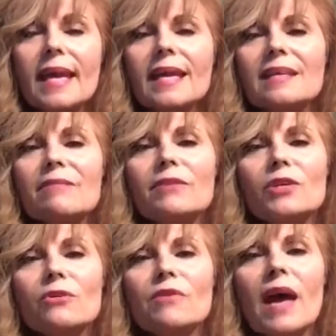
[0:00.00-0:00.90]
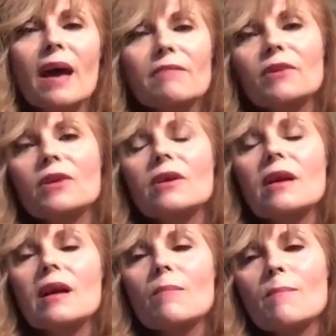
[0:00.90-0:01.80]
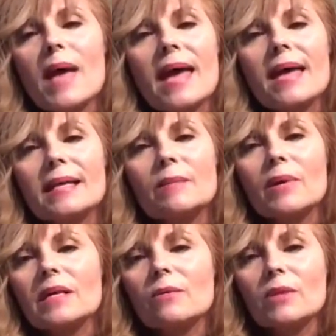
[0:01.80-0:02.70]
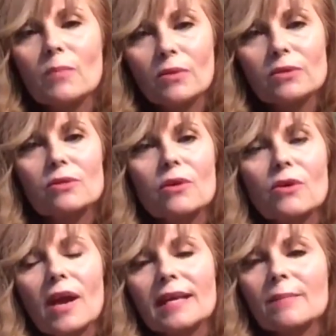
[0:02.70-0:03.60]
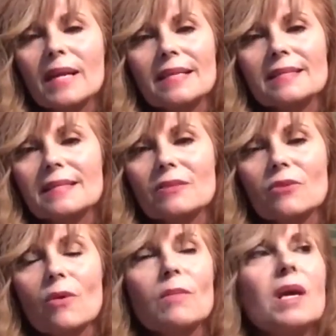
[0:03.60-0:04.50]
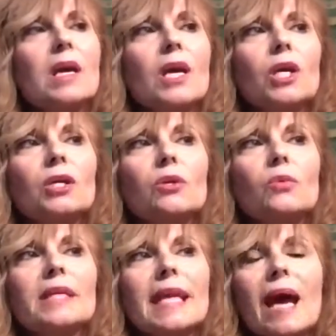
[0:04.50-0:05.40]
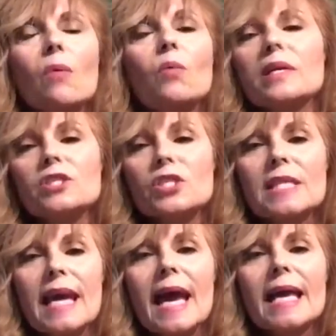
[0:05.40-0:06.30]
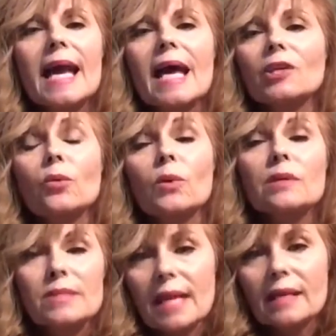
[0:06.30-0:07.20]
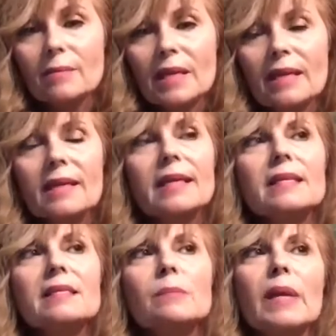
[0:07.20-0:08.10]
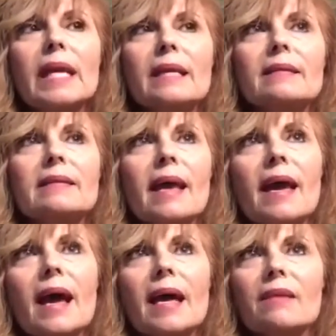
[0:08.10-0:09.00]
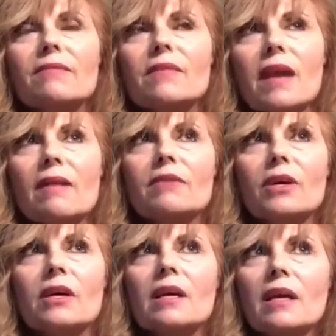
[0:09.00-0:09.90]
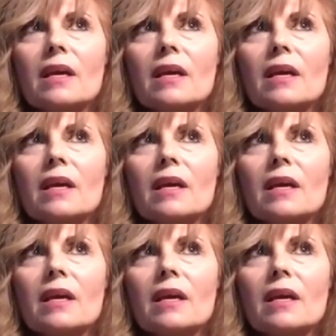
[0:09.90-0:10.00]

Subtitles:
And if you've ever met anybody with post-stroke chronic pain syndrome, you would not wish that on your worst enemy. It is pain that I have never,